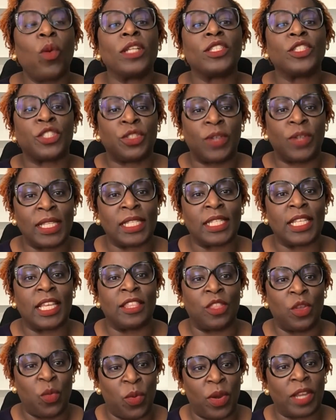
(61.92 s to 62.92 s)
what trust
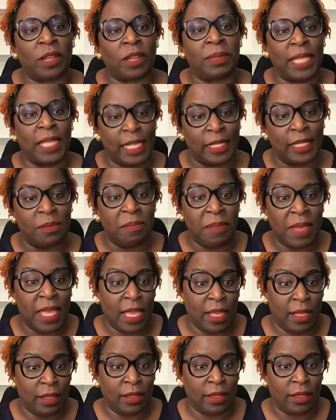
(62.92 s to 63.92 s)
in the workplace
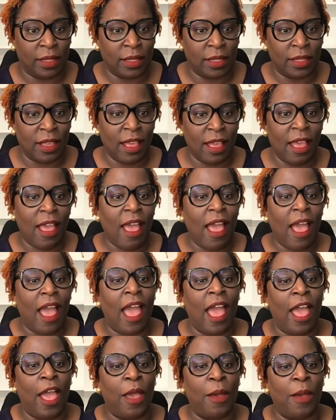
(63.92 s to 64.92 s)
means
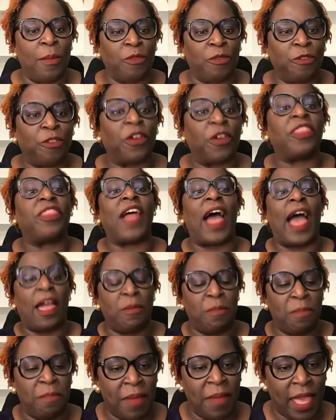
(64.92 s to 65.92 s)
for
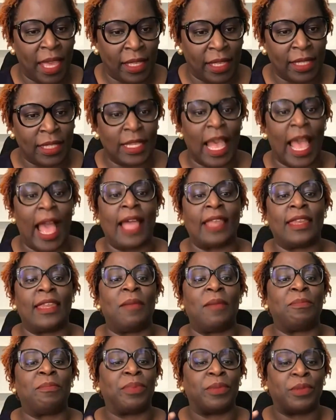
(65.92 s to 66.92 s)
that mix
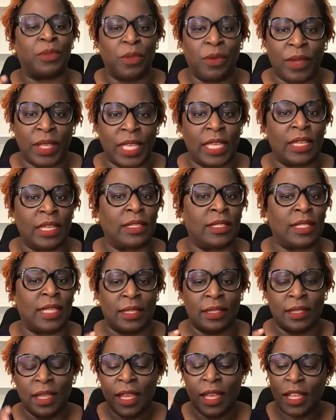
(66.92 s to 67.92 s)
and employees
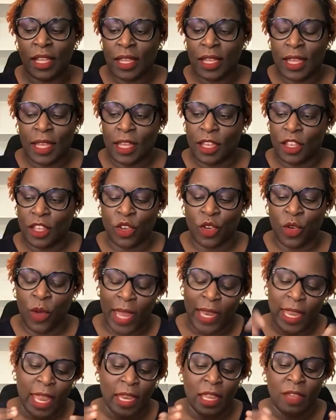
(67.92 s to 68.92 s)
and
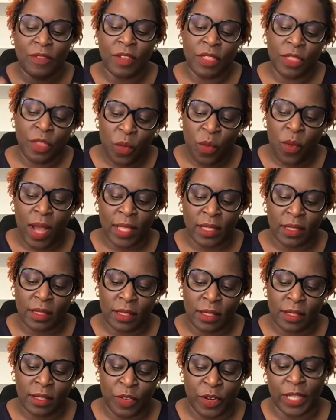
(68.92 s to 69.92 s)
and even the
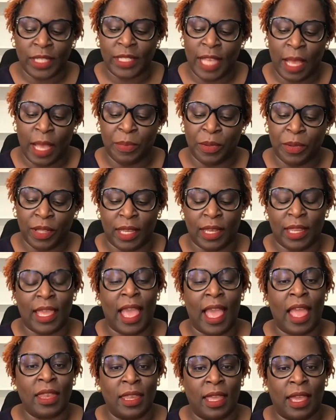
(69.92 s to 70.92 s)
ones, for example, in
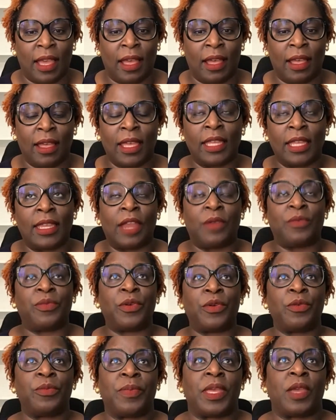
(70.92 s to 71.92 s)
Kenya, in
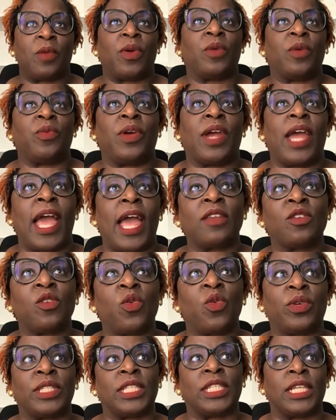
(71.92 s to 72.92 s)
Nairobi, where we're
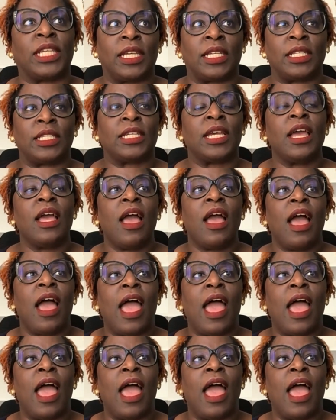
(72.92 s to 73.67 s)
headquartered,